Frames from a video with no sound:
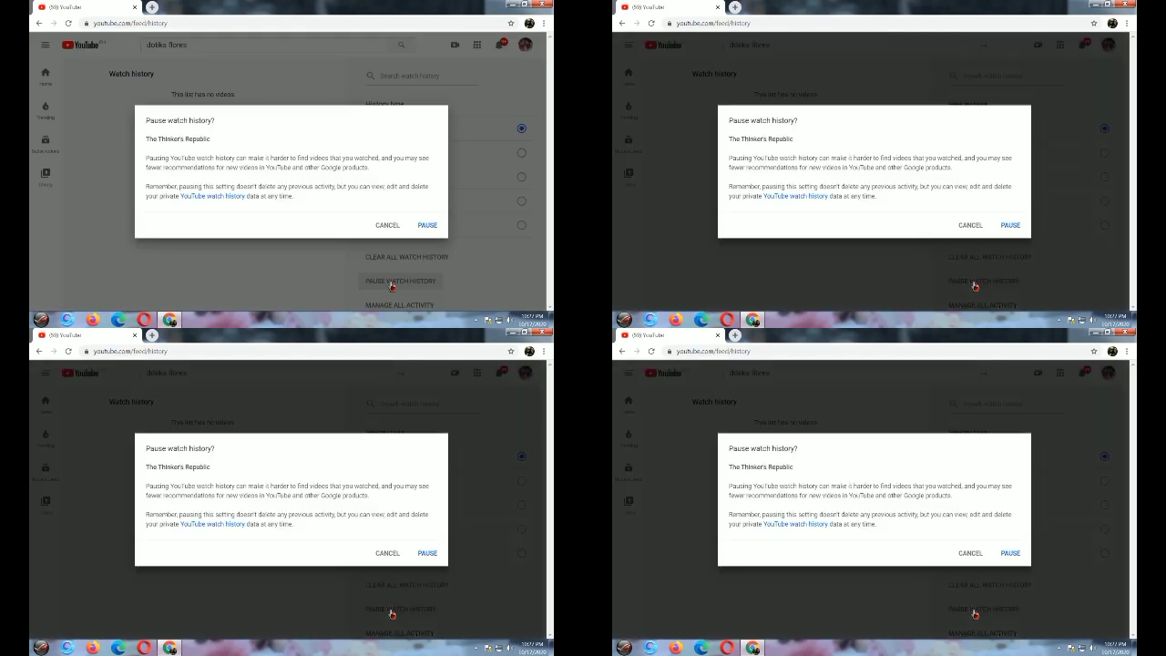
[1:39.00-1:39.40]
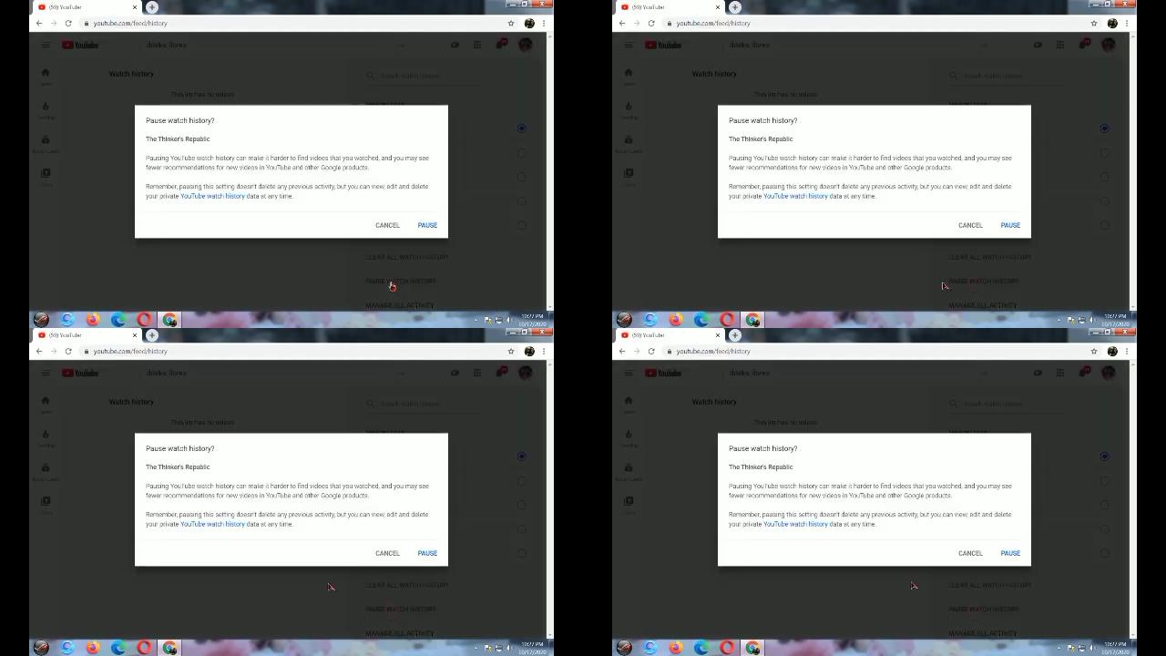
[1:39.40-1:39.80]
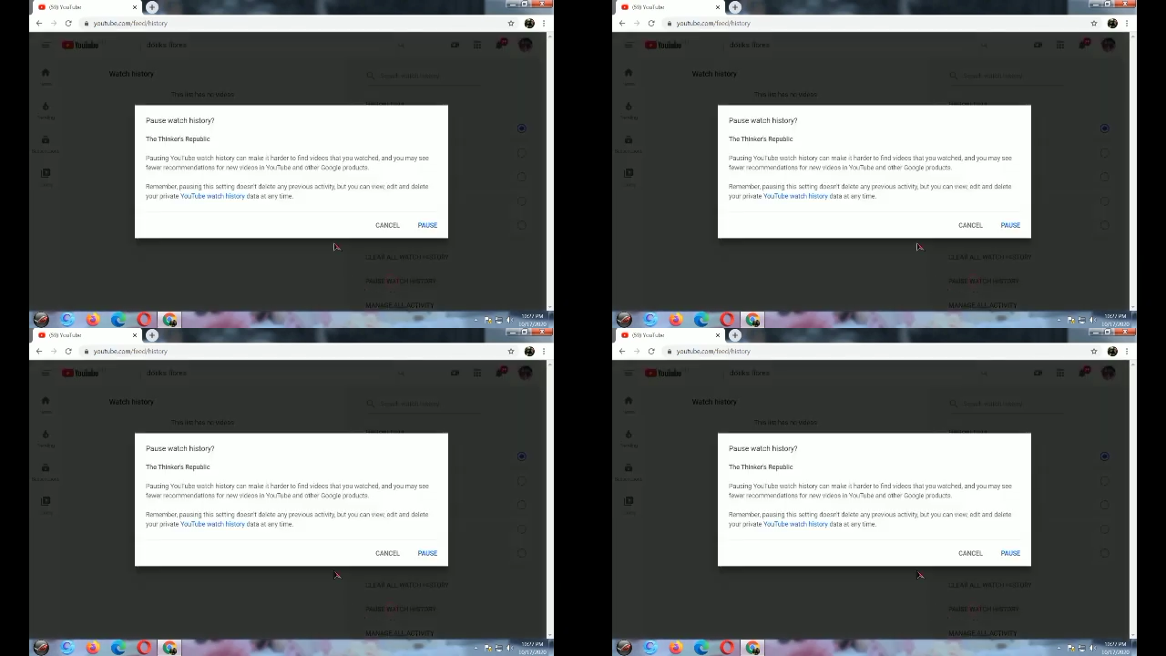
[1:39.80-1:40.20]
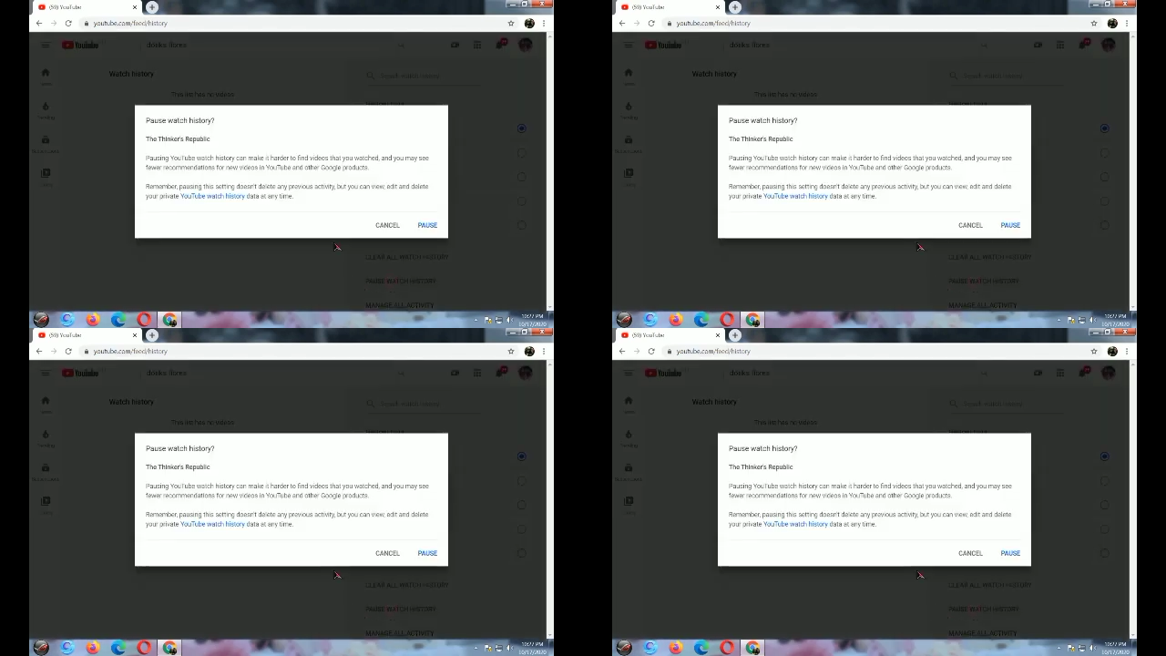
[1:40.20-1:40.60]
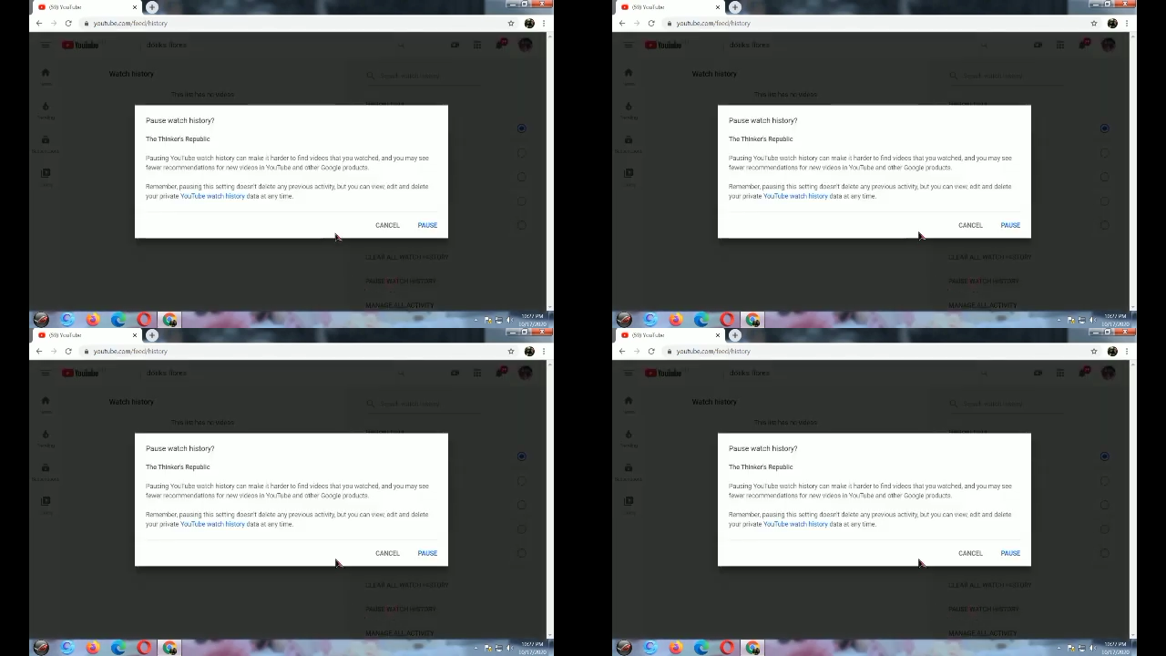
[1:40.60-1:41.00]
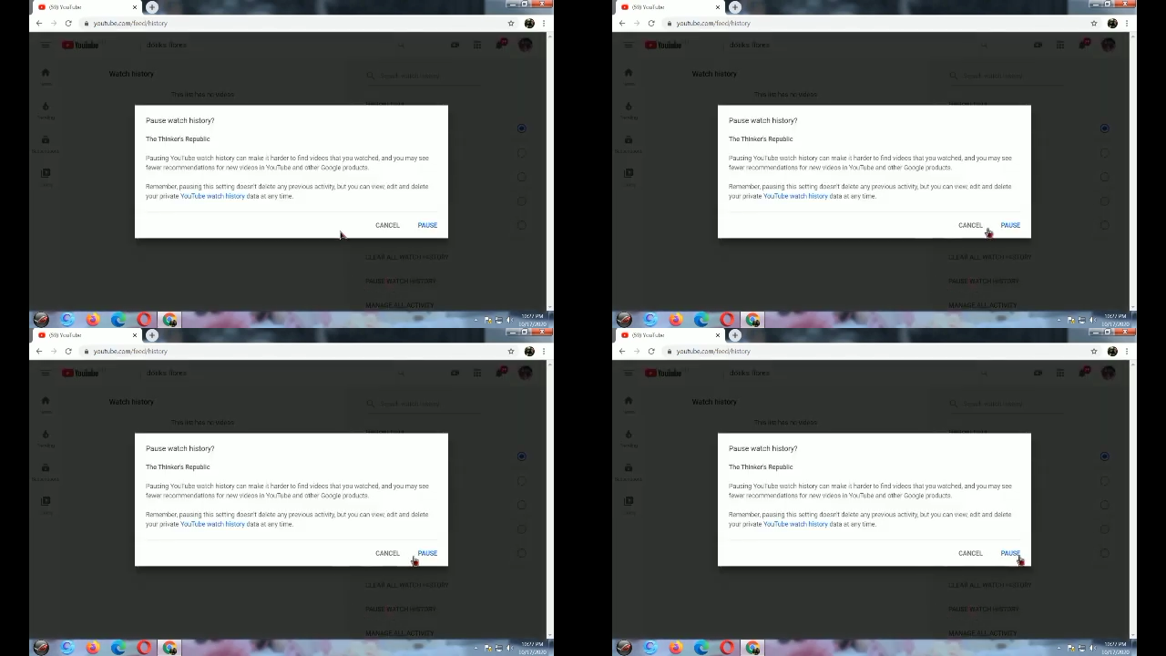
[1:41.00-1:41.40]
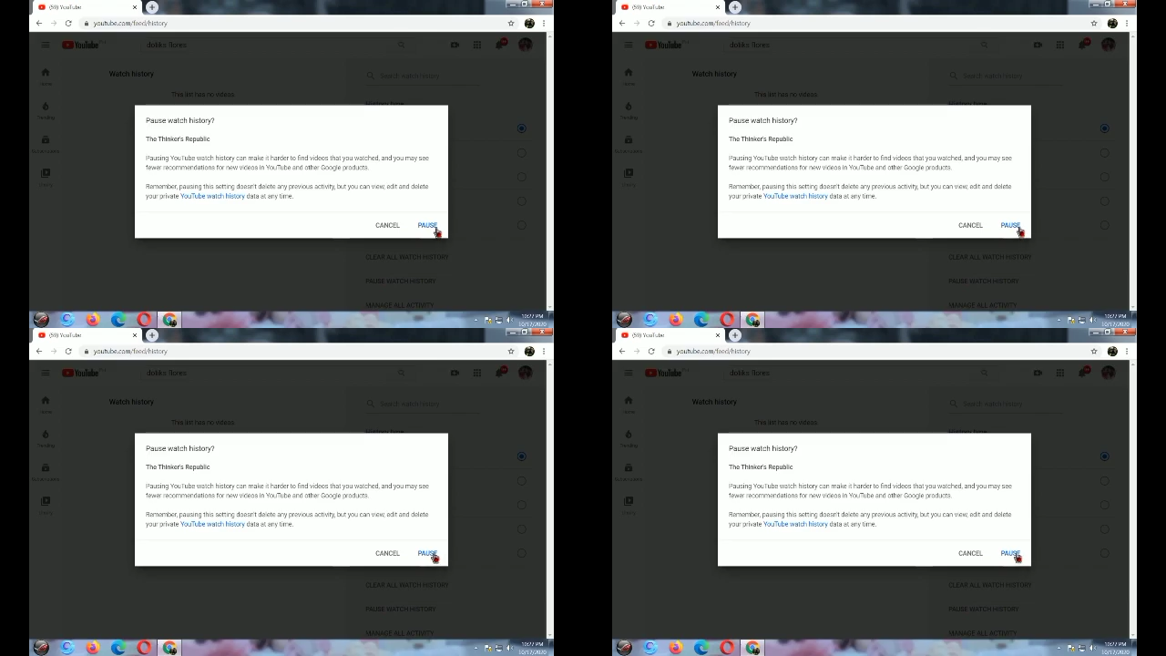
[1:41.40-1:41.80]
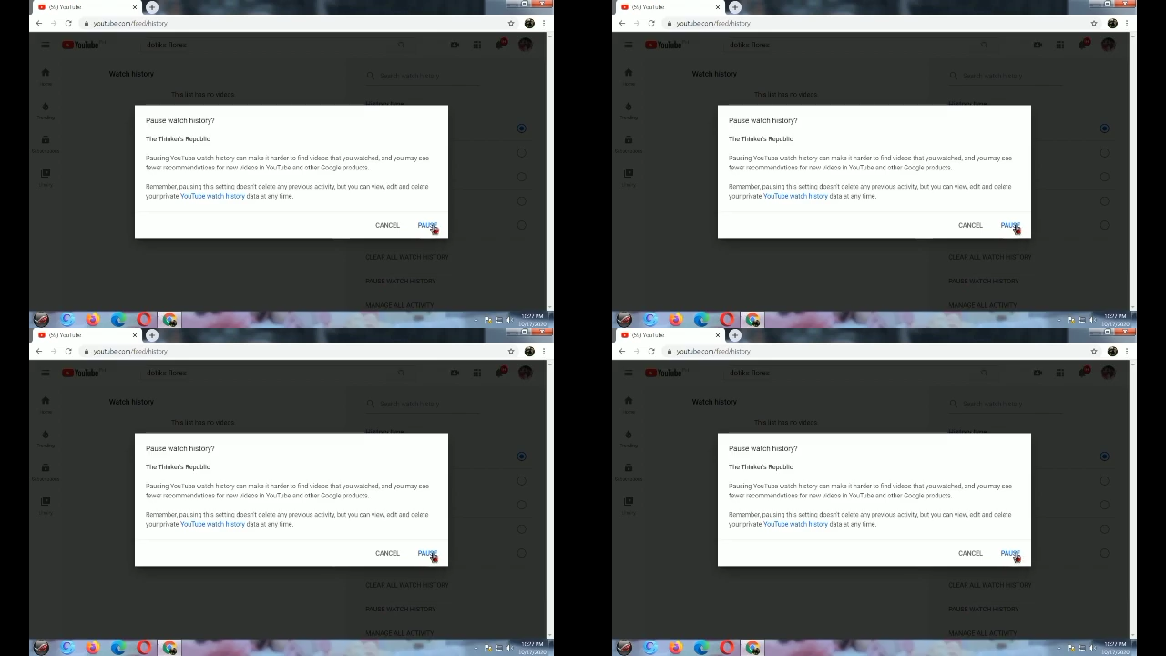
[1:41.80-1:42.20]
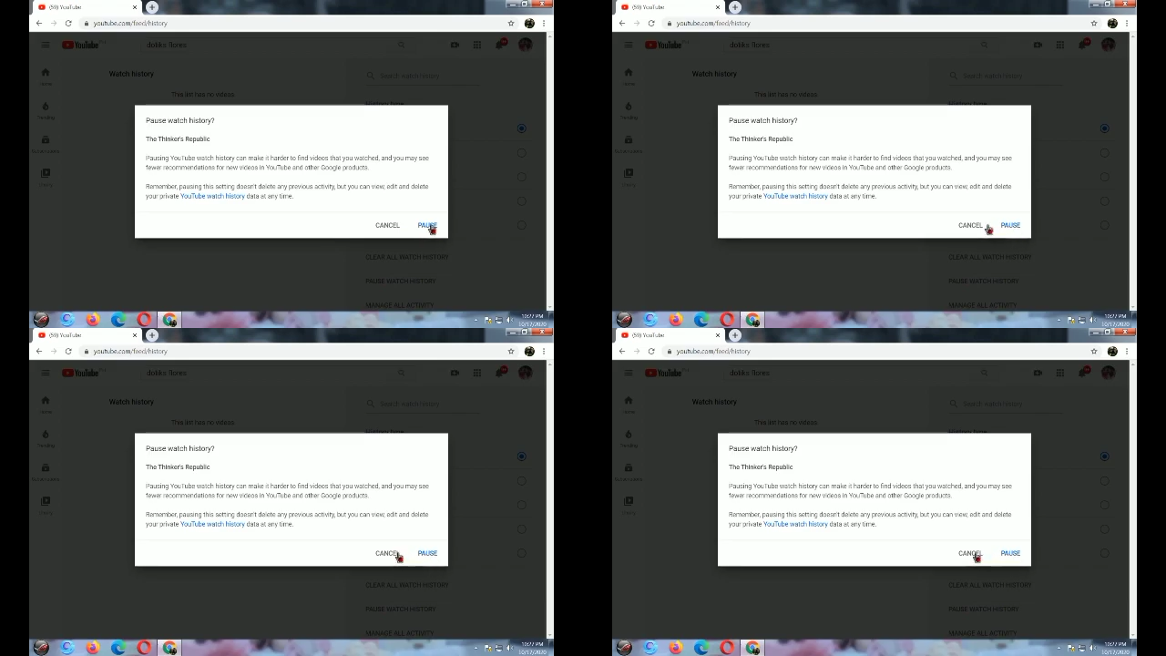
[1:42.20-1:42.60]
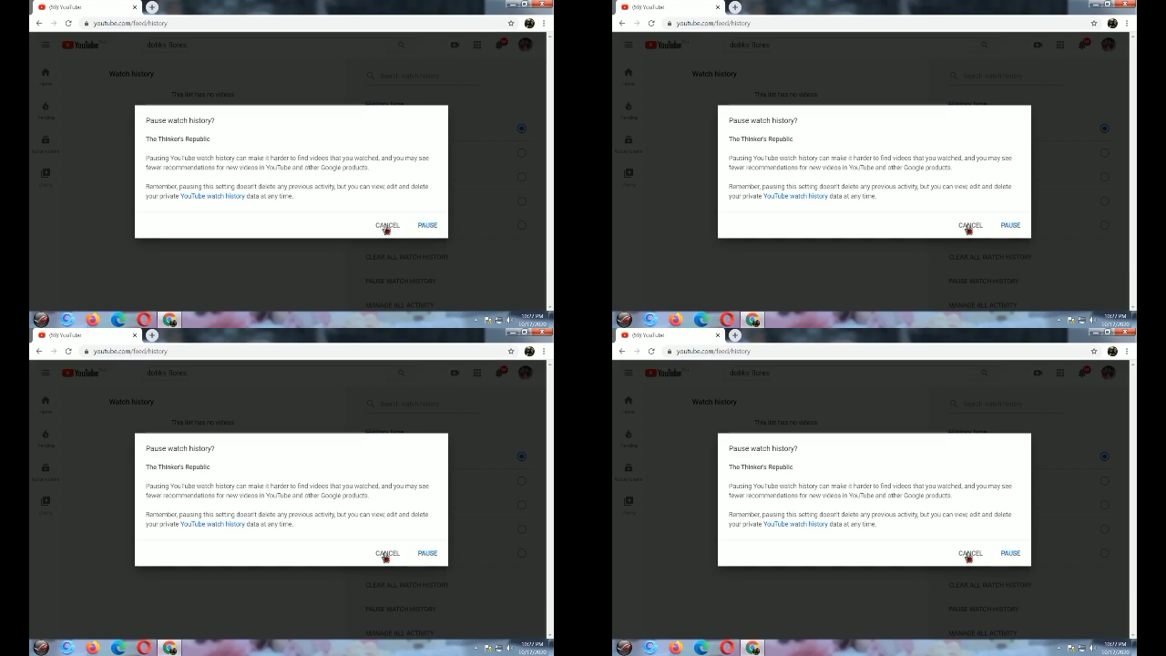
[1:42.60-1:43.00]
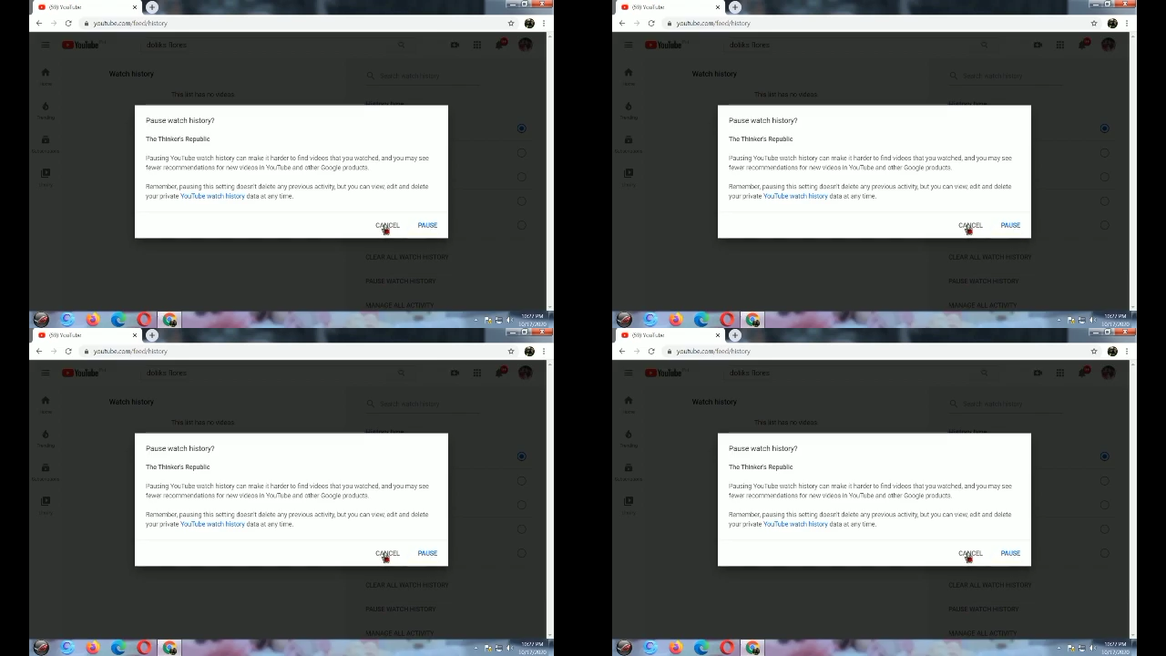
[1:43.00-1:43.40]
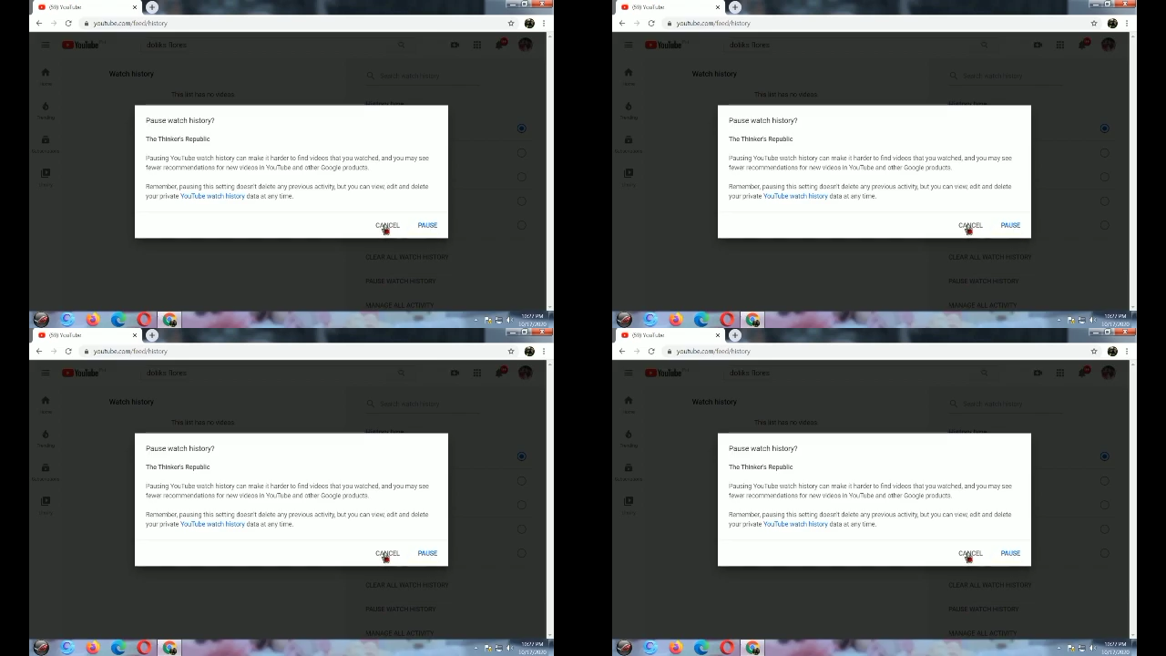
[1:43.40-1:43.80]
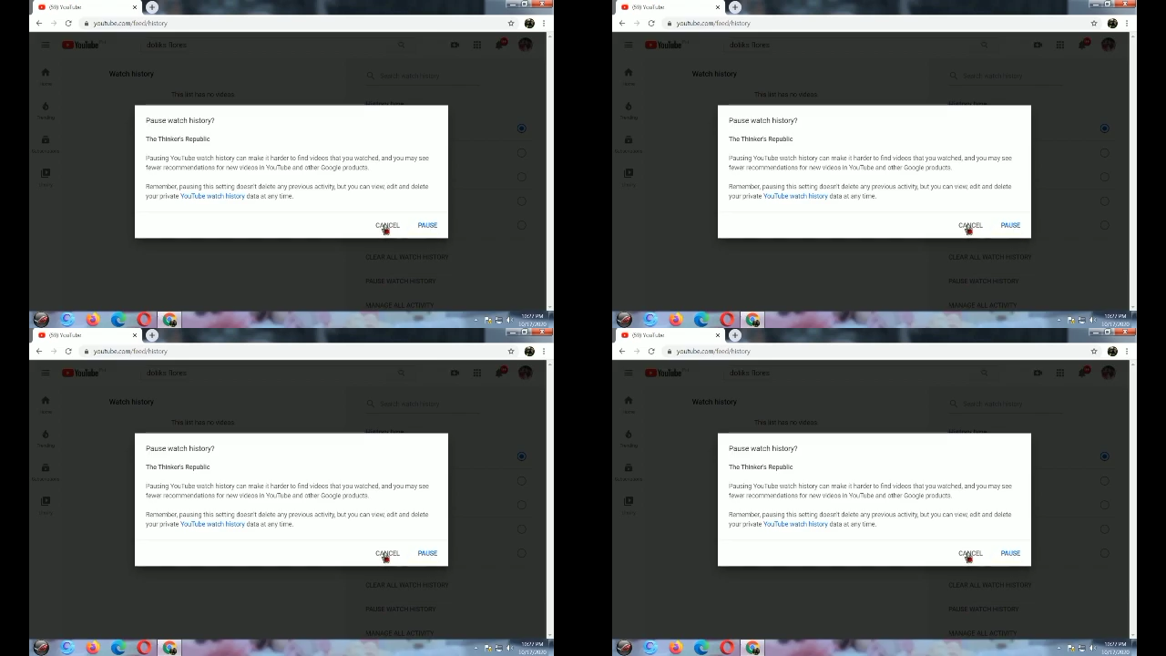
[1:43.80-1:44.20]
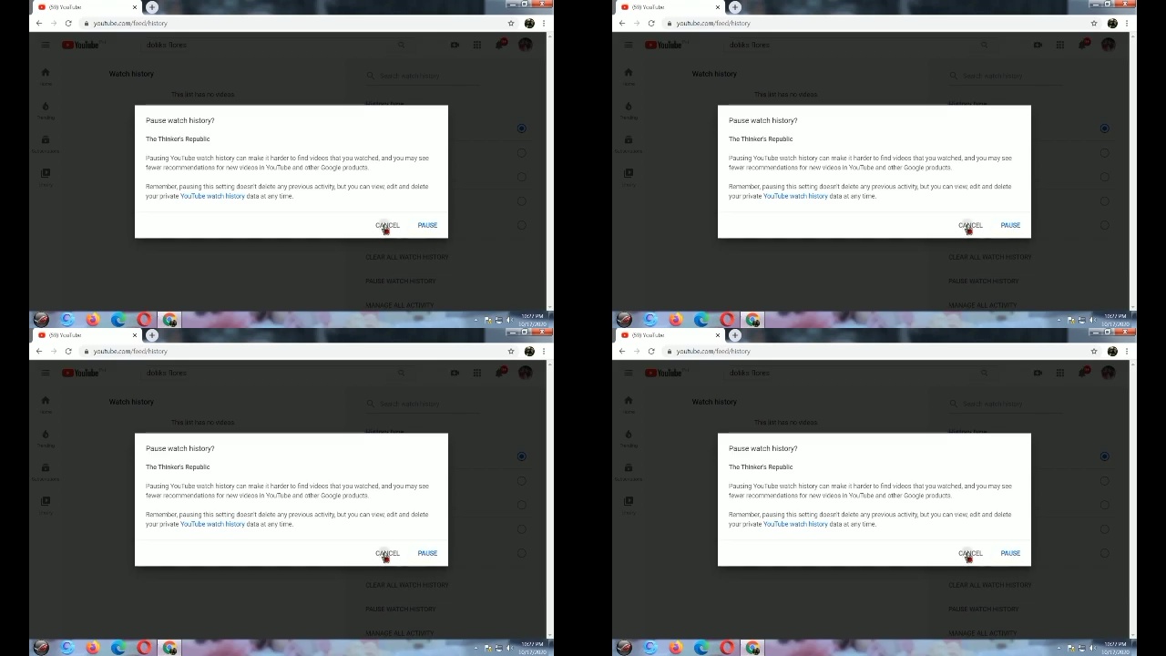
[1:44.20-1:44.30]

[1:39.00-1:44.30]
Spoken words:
(no speaker visible)